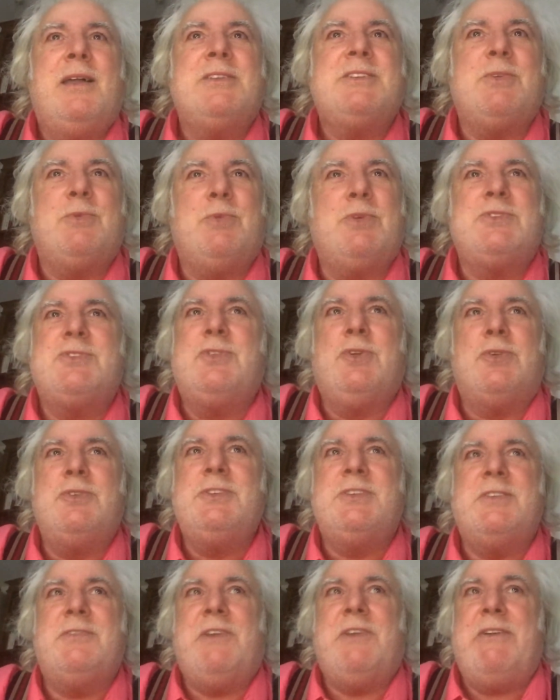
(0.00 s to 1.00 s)
To us,
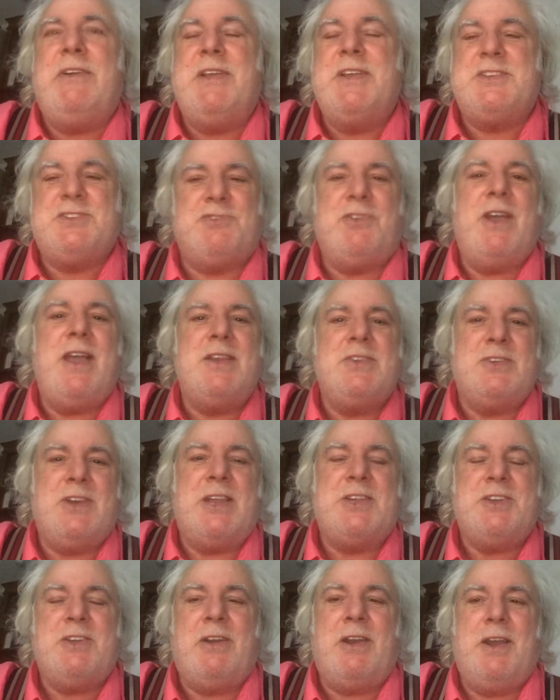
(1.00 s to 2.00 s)
guns are very strange
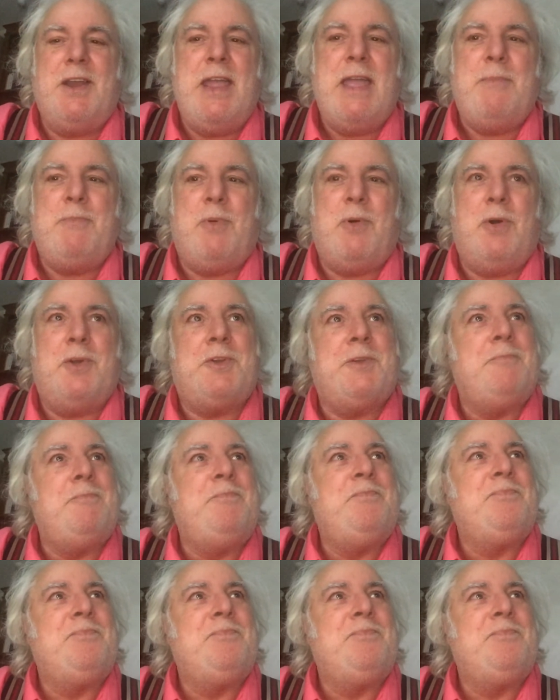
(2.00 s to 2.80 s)
unless you're at an airport